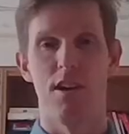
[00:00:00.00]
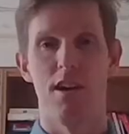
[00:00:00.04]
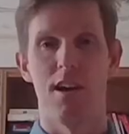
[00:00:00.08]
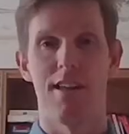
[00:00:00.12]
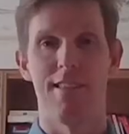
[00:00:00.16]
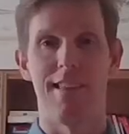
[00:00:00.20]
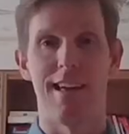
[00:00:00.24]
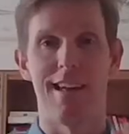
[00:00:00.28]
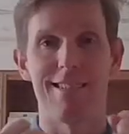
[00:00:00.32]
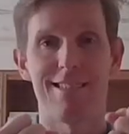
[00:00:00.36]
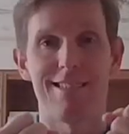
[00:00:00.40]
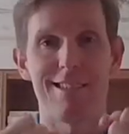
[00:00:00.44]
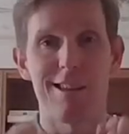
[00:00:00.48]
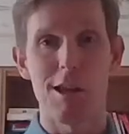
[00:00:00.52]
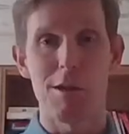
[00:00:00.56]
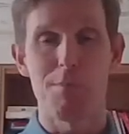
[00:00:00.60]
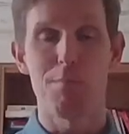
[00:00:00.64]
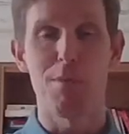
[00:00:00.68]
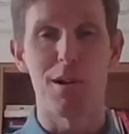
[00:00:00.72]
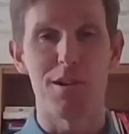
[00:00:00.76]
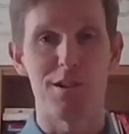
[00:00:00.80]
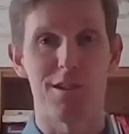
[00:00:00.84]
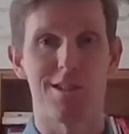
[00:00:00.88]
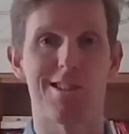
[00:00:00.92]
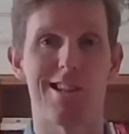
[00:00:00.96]
and that deep
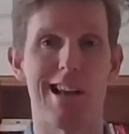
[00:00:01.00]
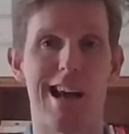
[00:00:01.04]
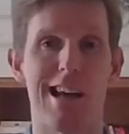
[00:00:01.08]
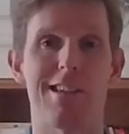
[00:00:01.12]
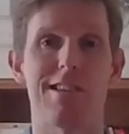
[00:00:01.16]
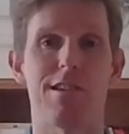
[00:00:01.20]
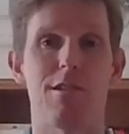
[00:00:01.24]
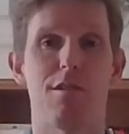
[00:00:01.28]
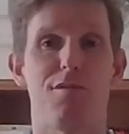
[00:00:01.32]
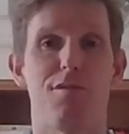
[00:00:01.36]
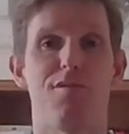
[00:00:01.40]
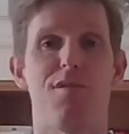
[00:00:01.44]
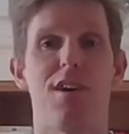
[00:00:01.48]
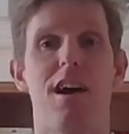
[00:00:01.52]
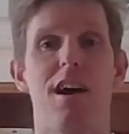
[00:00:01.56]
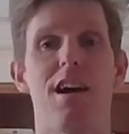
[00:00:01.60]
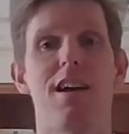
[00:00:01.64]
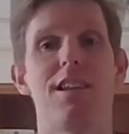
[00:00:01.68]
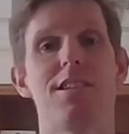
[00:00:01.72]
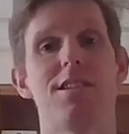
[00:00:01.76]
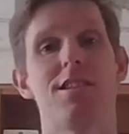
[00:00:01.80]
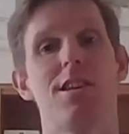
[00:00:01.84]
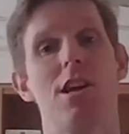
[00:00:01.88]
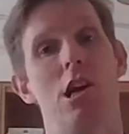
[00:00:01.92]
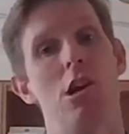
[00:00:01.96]
understanding of
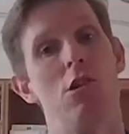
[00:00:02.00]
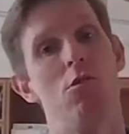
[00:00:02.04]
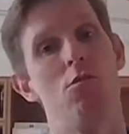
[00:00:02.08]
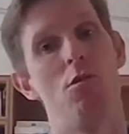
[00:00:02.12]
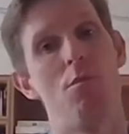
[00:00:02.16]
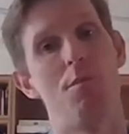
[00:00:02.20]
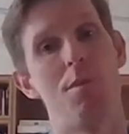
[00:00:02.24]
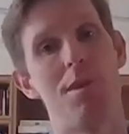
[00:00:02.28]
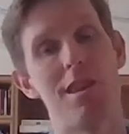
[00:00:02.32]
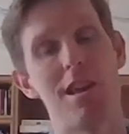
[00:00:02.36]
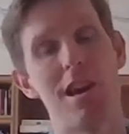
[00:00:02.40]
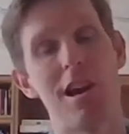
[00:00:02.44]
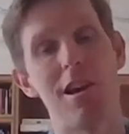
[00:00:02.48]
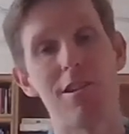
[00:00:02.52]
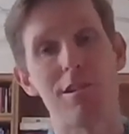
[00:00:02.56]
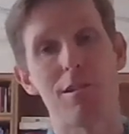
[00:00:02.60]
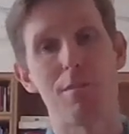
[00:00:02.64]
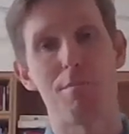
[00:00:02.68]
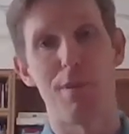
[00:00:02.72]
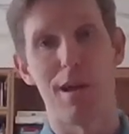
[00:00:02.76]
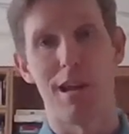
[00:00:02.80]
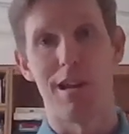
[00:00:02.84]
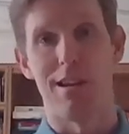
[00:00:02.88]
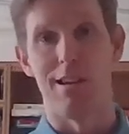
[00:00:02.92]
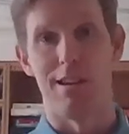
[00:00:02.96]
fans will be the
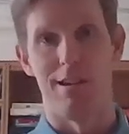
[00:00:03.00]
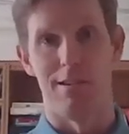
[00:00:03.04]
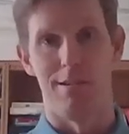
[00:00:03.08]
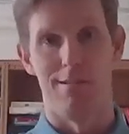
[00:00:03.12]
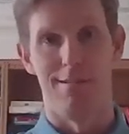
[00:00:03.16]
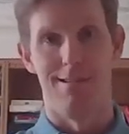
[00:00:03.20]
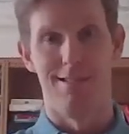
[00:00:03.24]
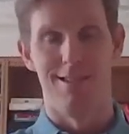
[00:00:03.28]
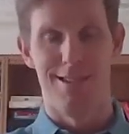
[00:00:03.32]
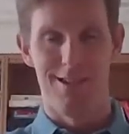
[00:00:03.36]
underpinning